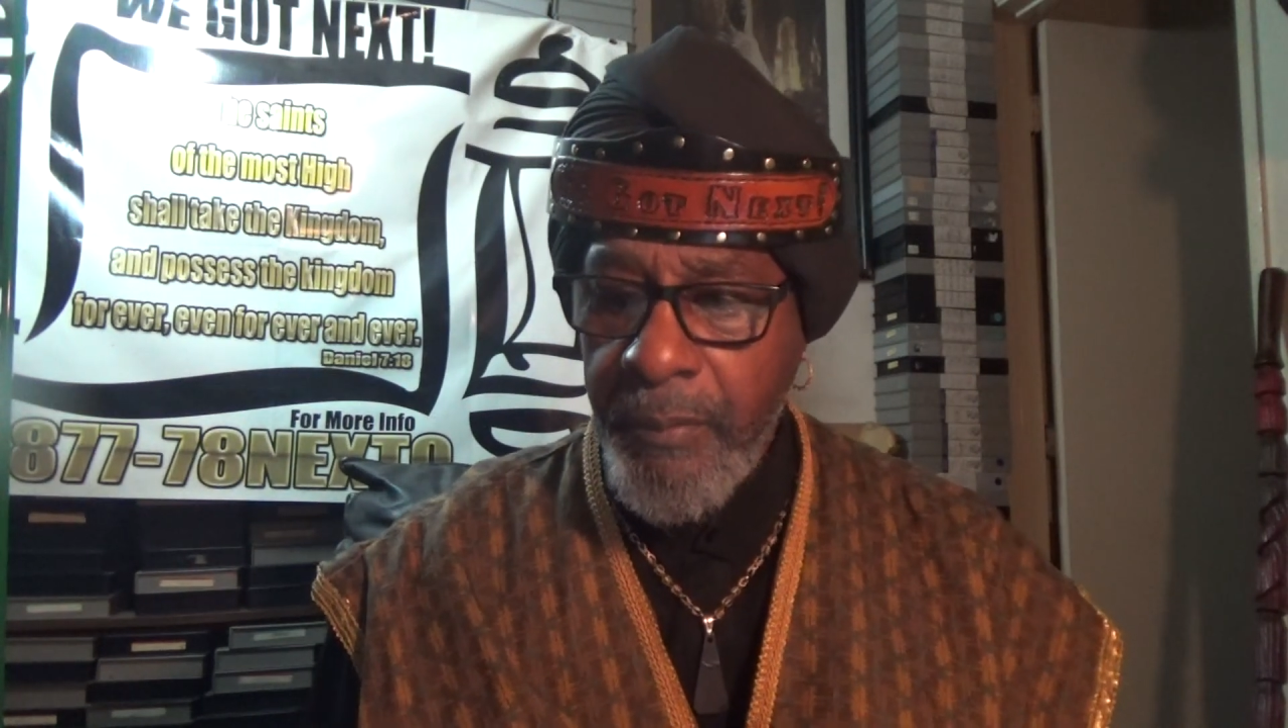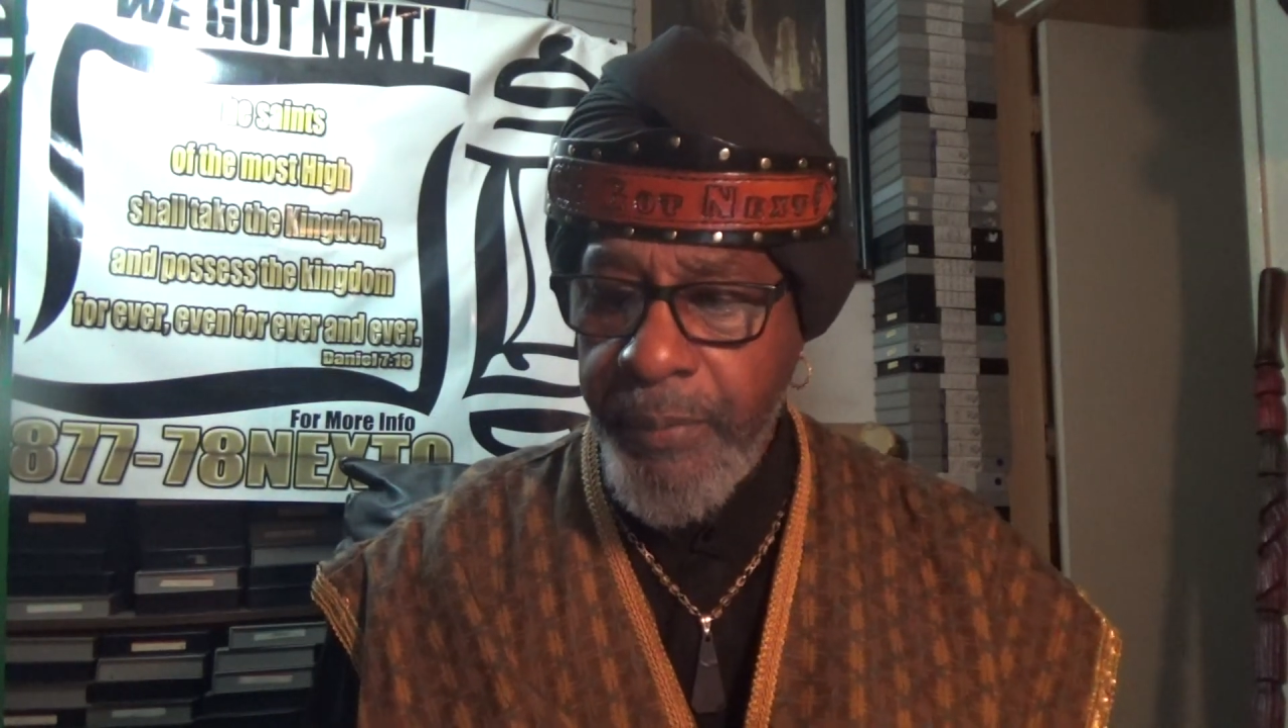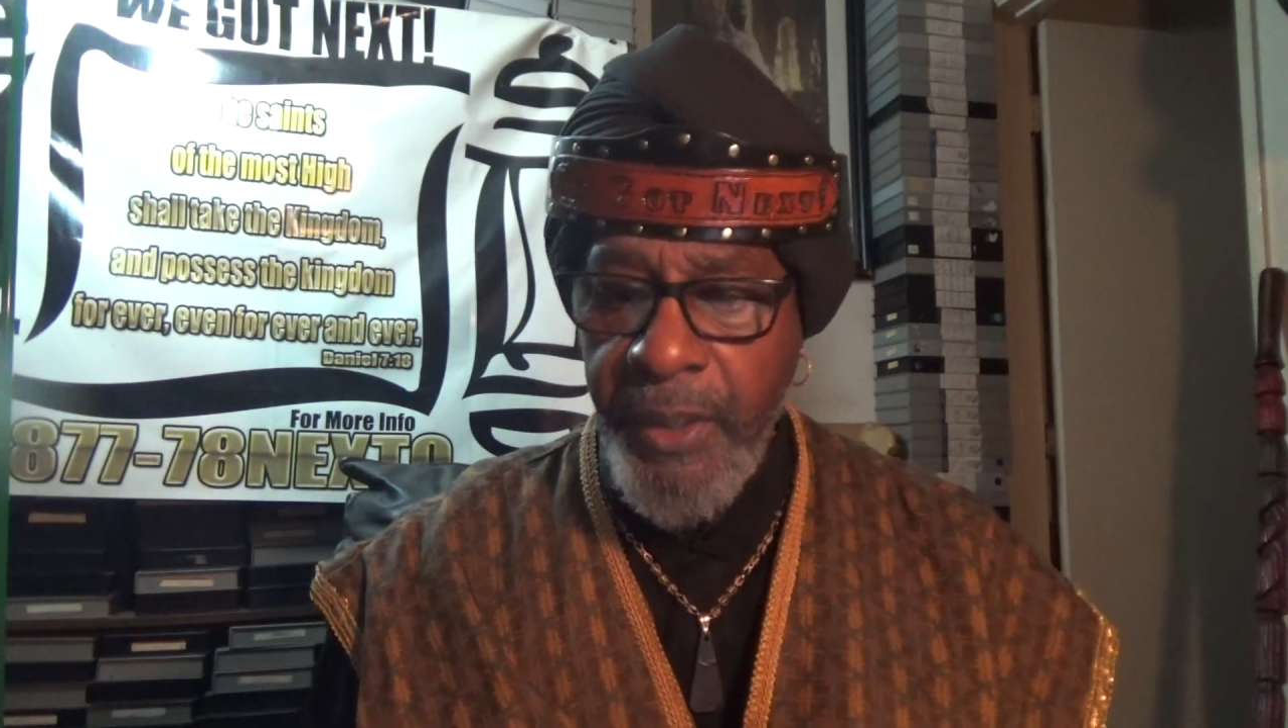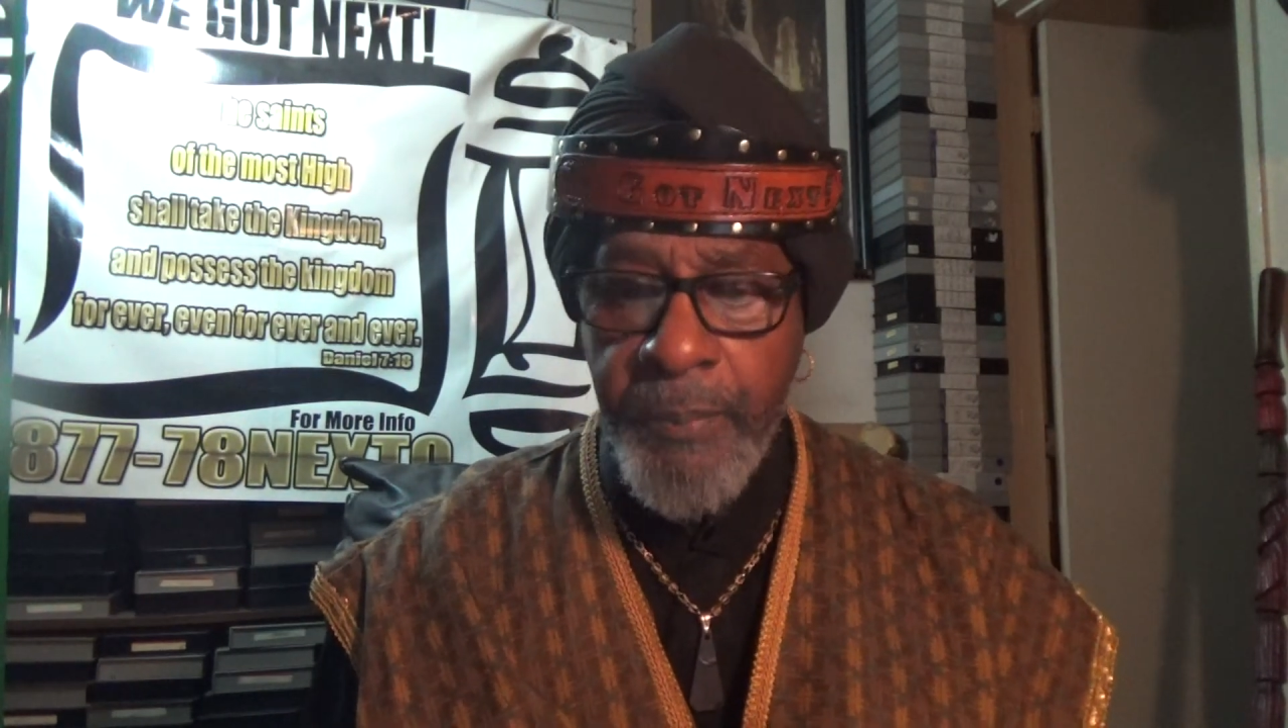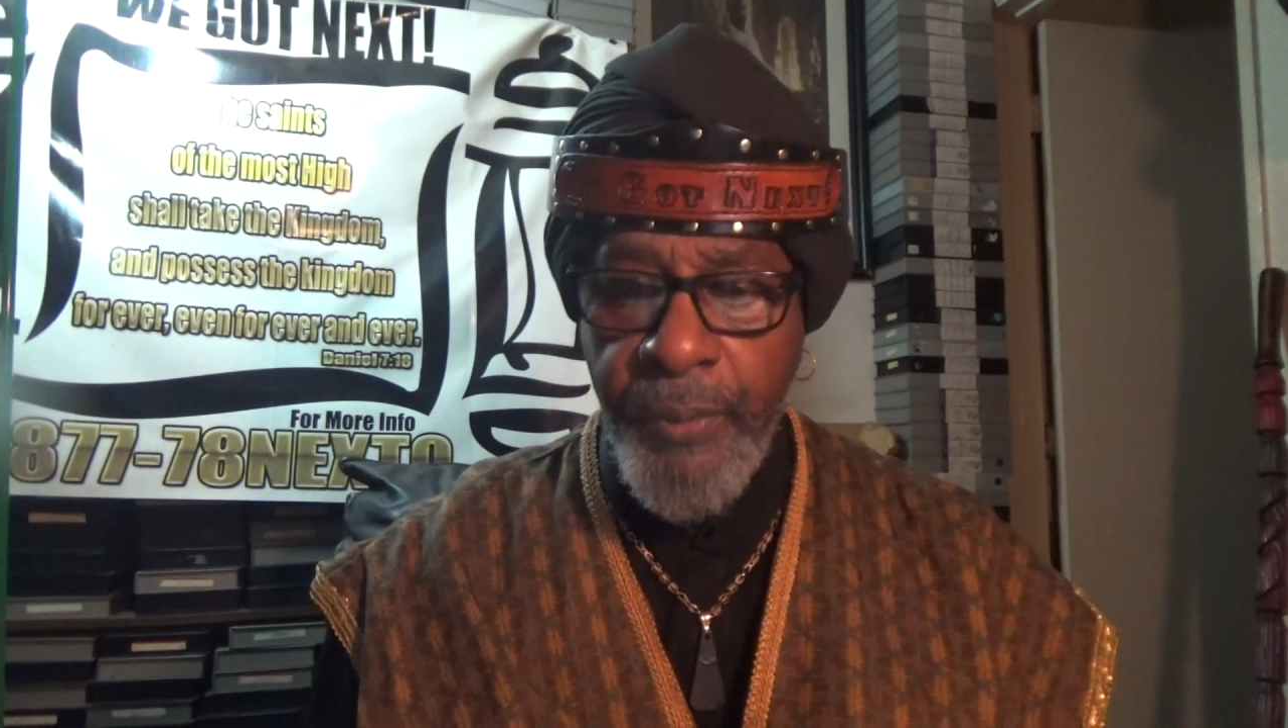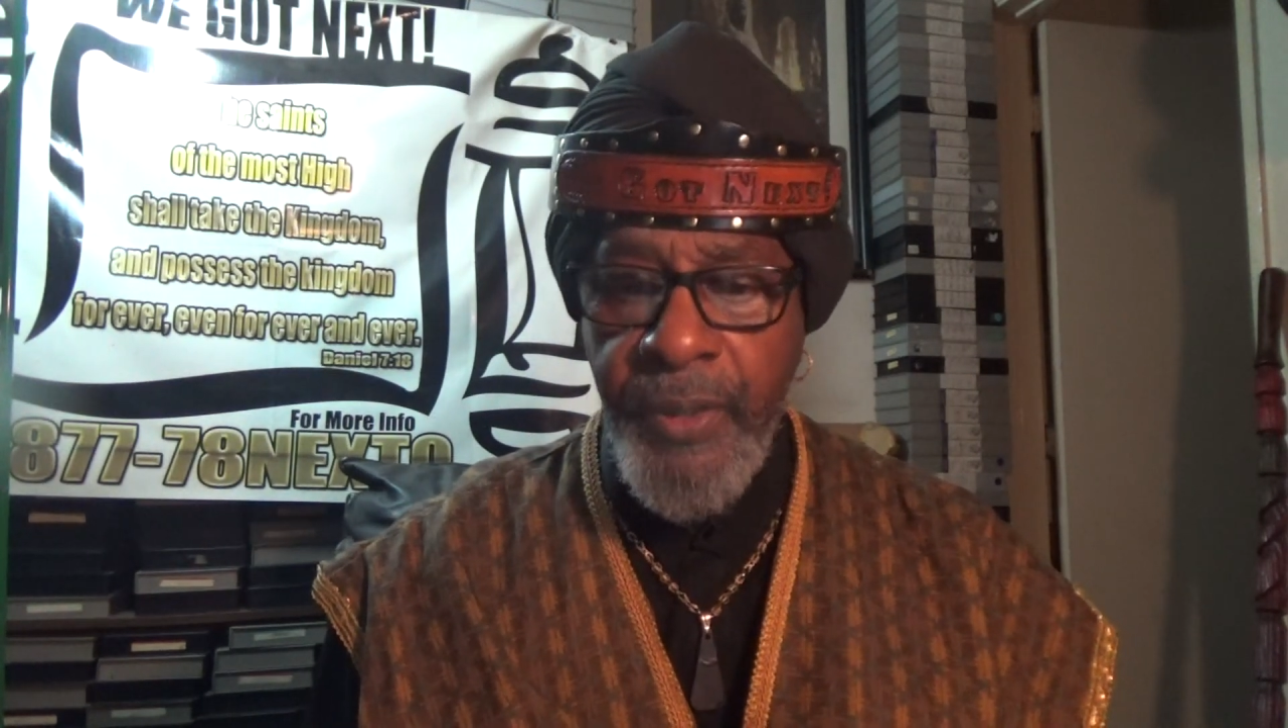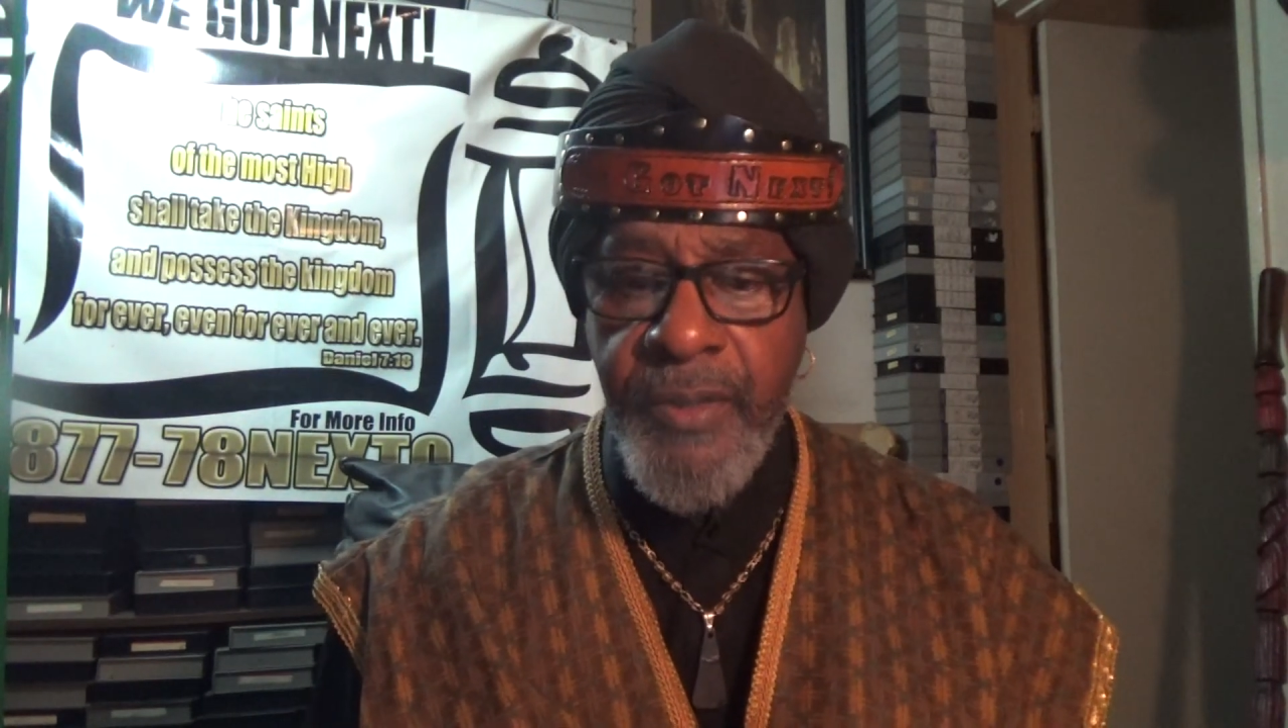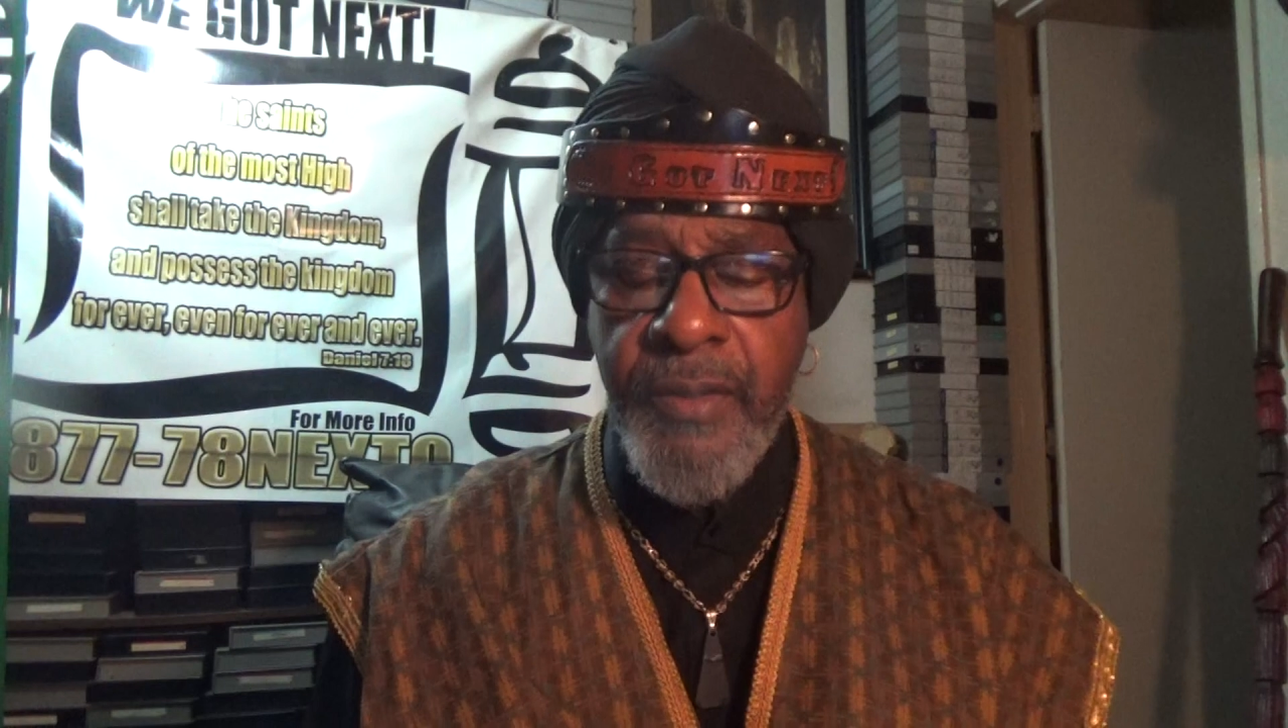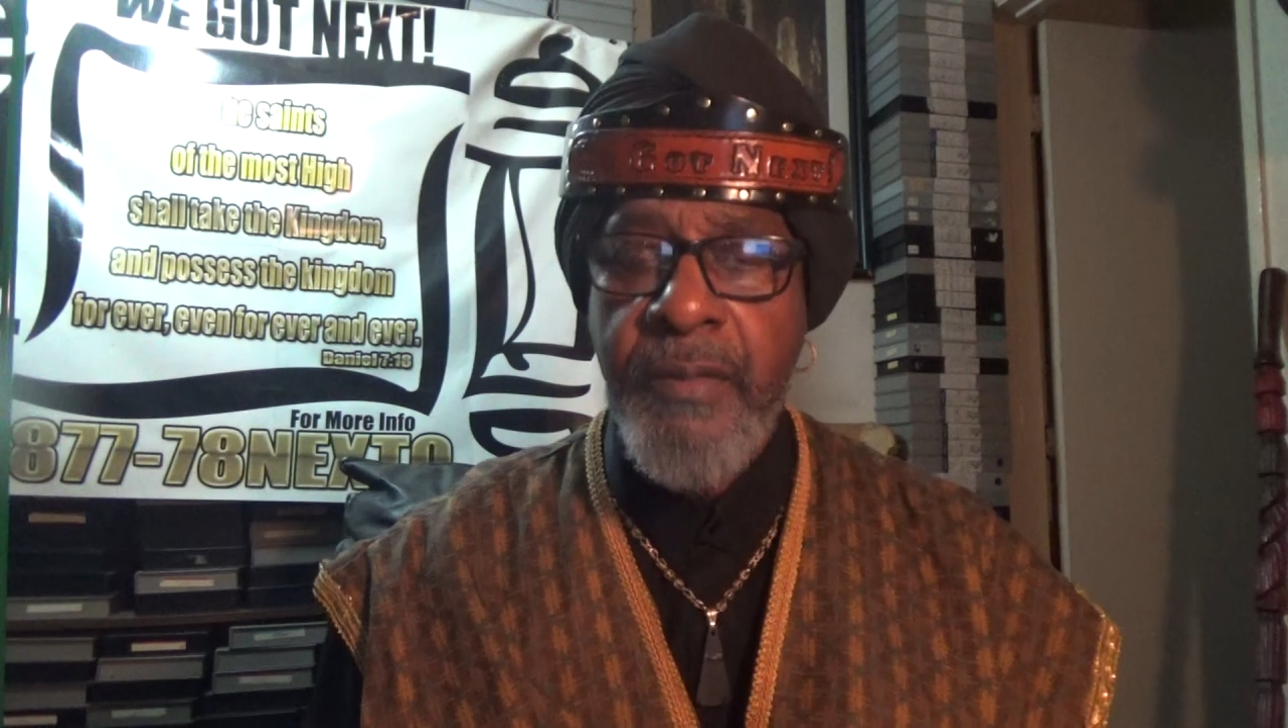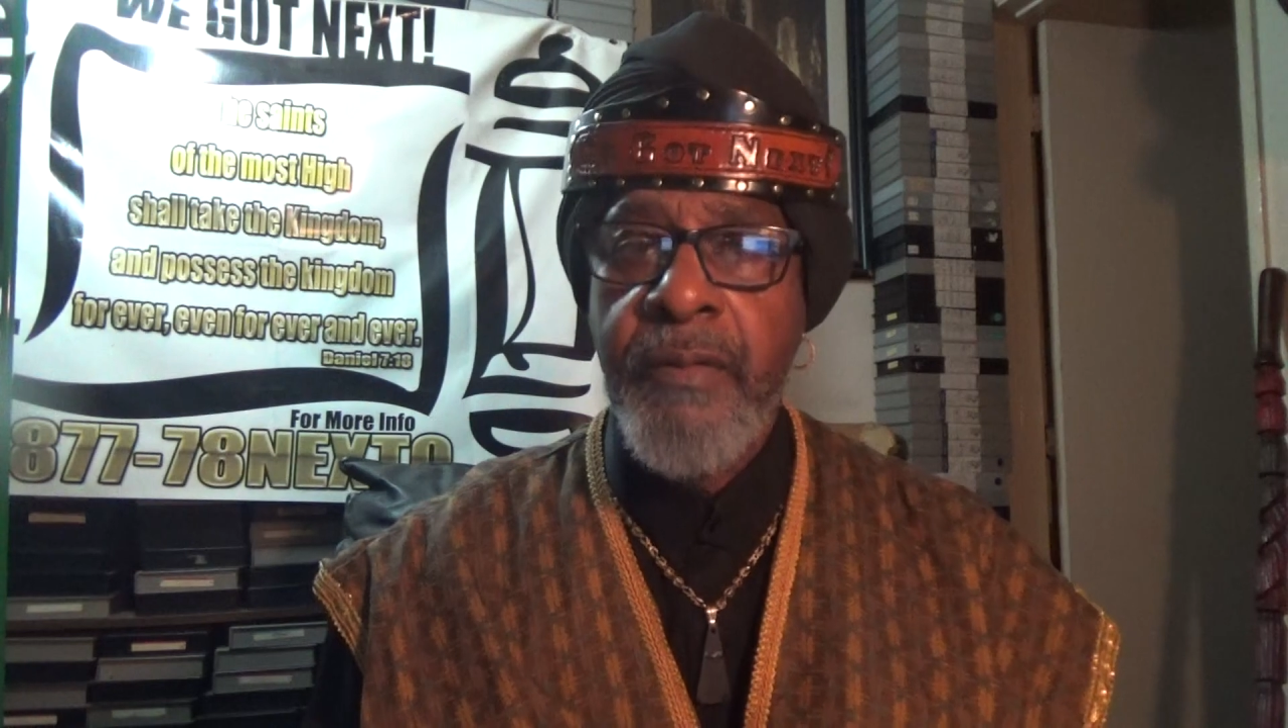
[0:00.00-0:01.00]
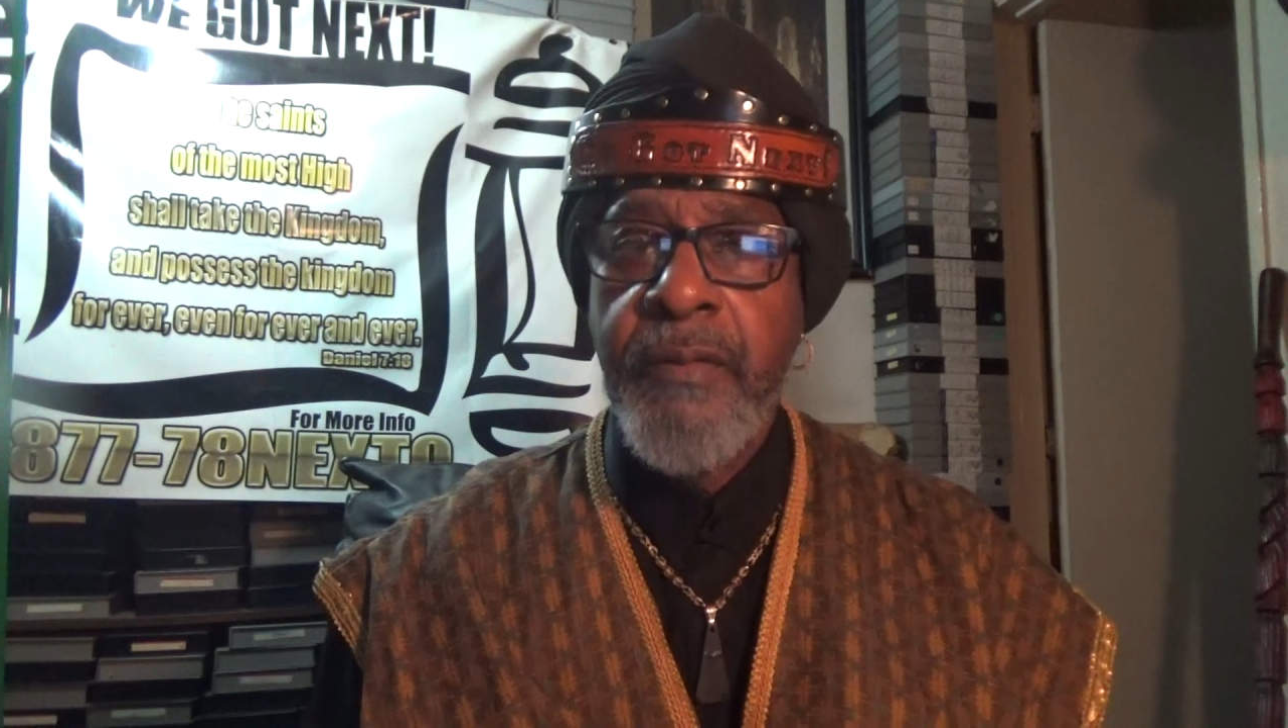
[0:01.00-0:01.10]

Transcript: being priests